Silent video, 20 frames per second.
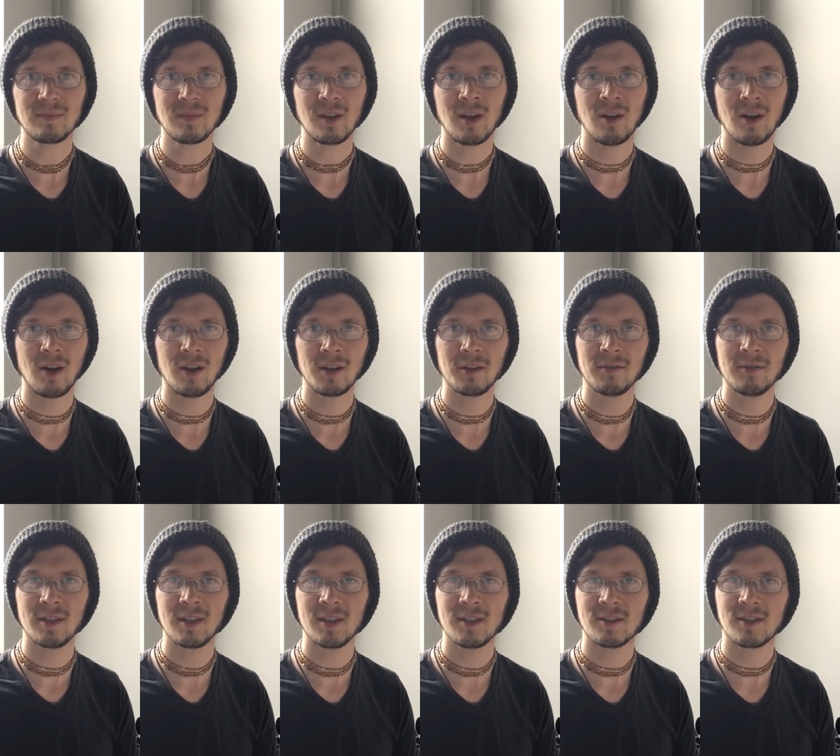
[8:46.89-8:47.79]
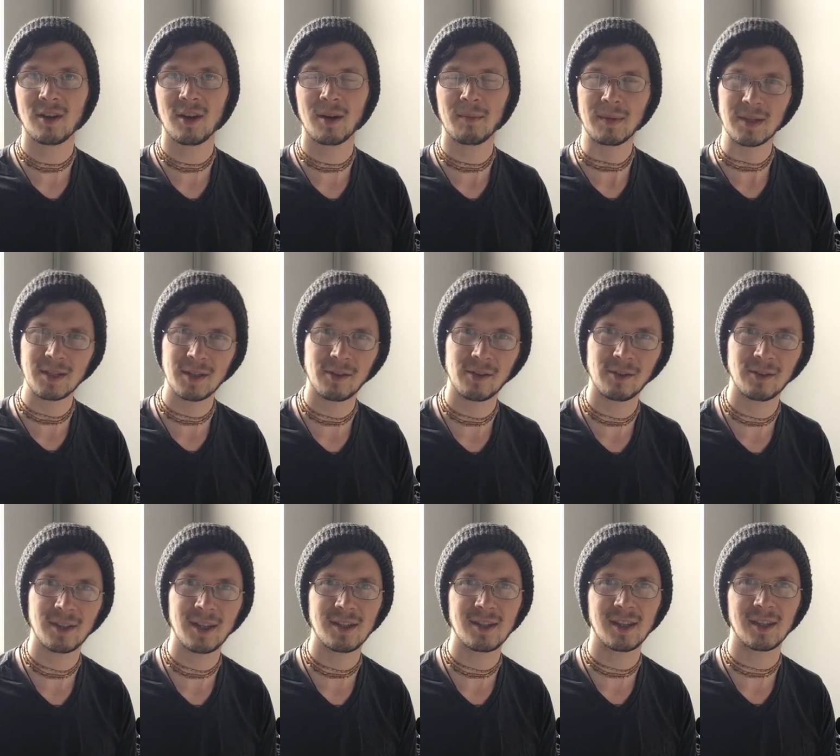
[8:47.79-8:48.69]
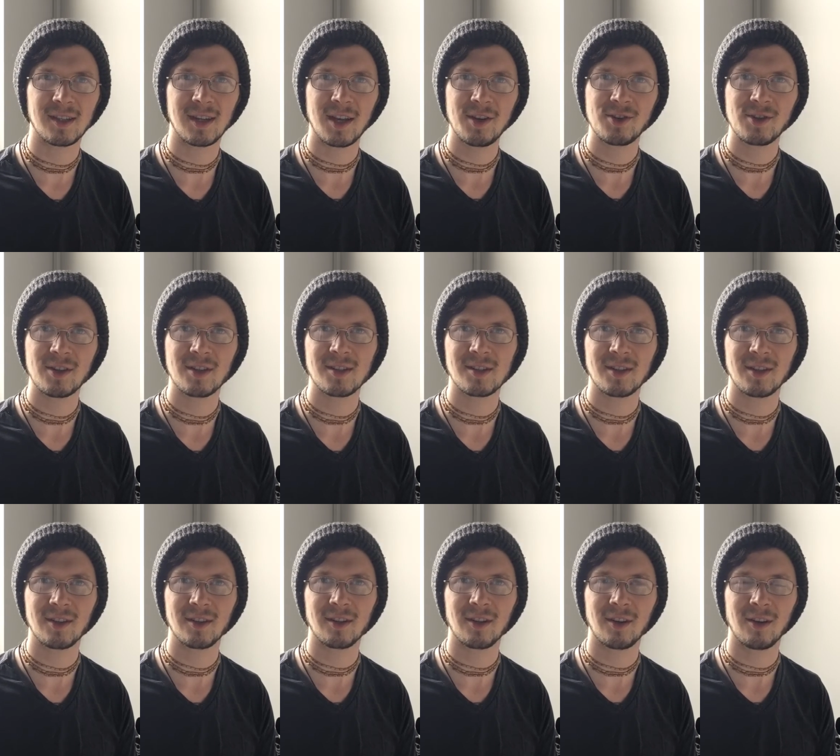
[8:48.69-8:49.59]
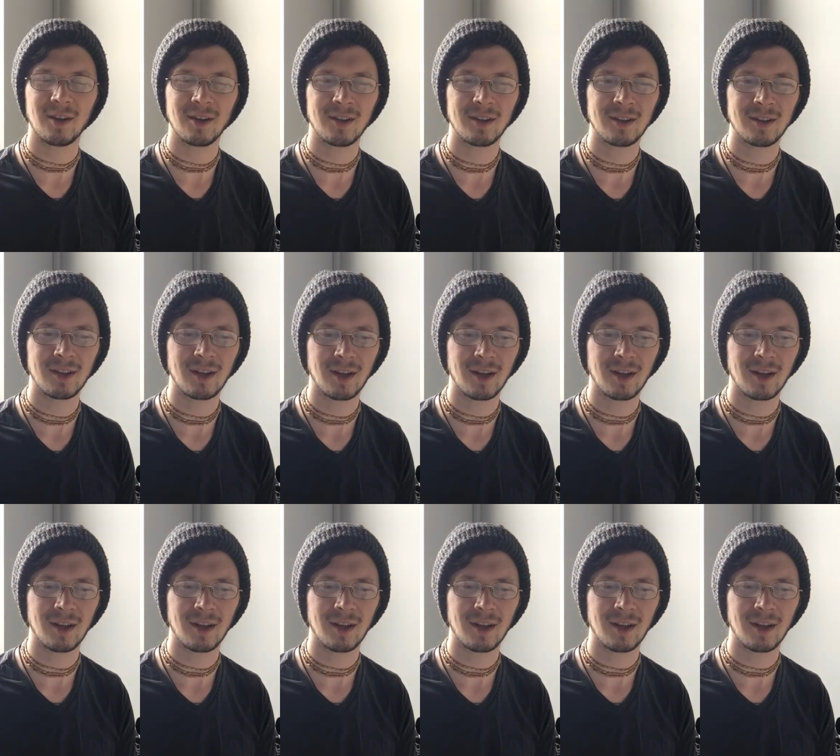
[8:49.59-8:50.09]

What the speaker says: All of these are material designations that are all